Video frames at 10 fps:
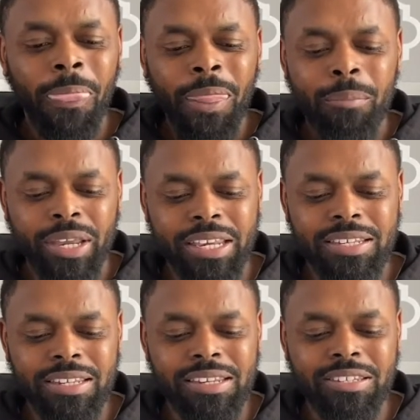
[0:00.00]
But he
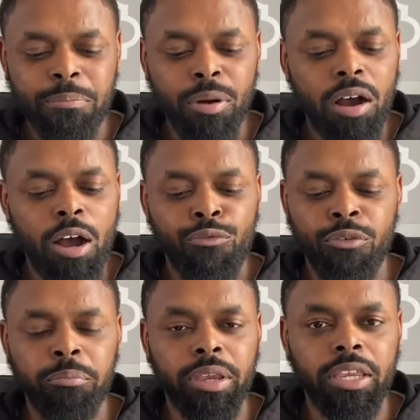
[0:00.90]
says, depart
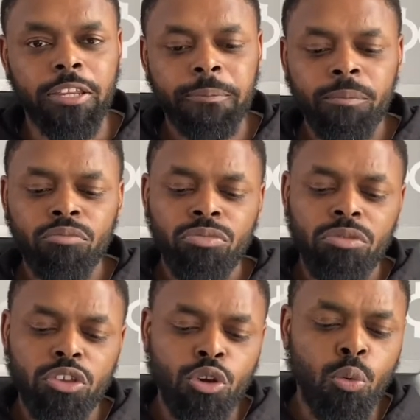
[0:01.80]
from me,
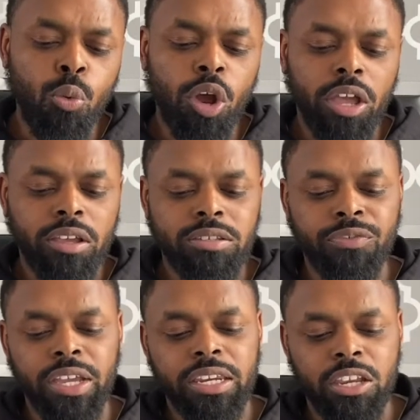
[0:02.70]
your workers of
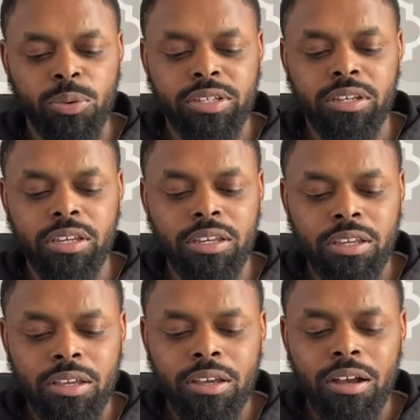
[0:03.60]
iniquity.
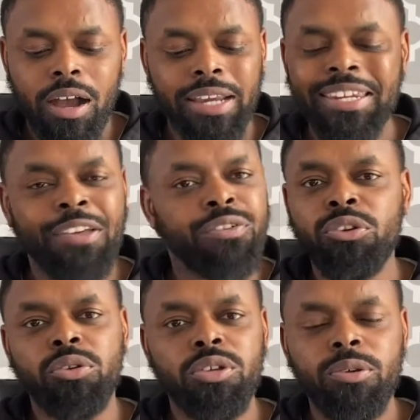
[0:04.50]
I never knew
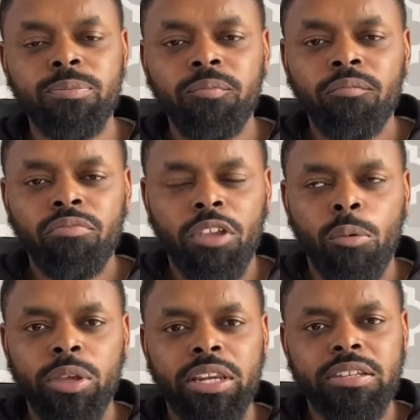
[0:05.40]
you. When
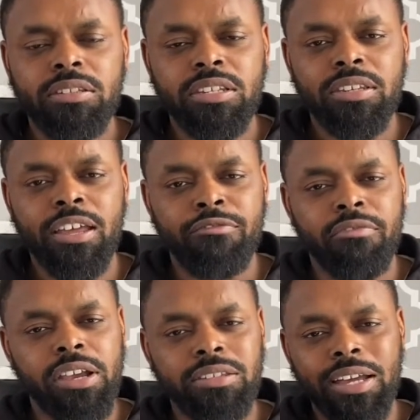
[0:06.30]
we listen to that
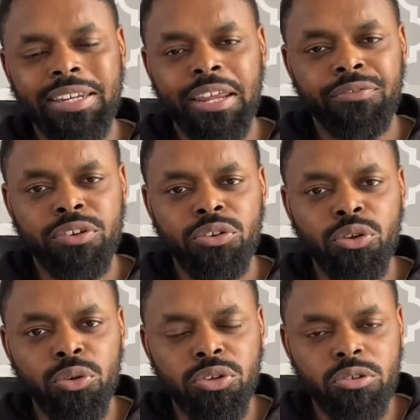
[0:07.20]
phrase, I never
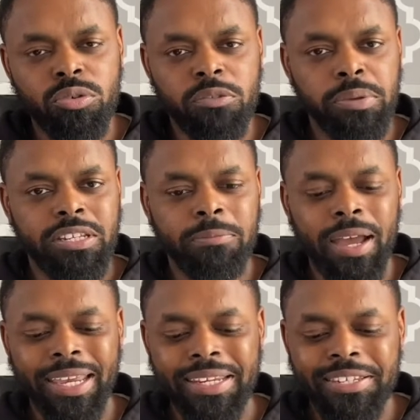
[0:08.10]
knew you, speaks about
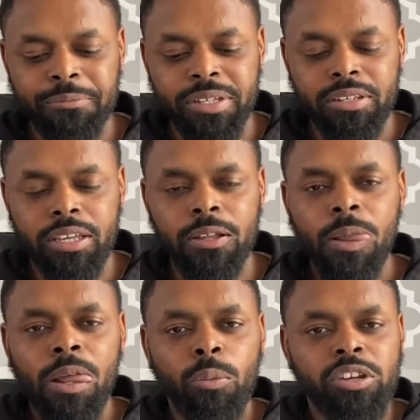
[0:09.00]
intimacy,
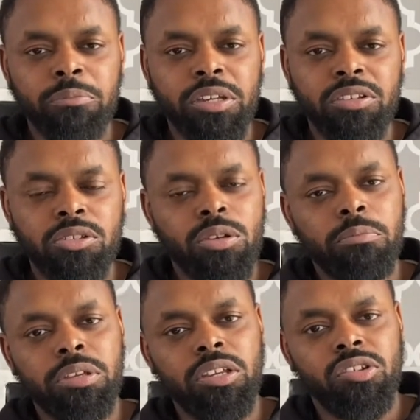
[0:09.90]
which means that you can
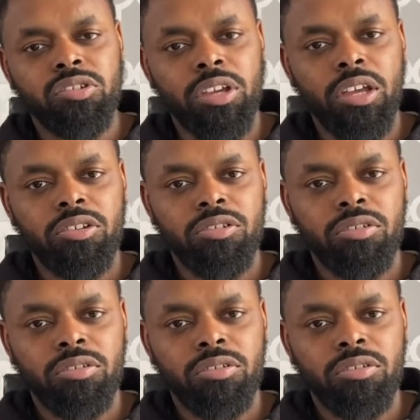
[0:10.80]
be in church.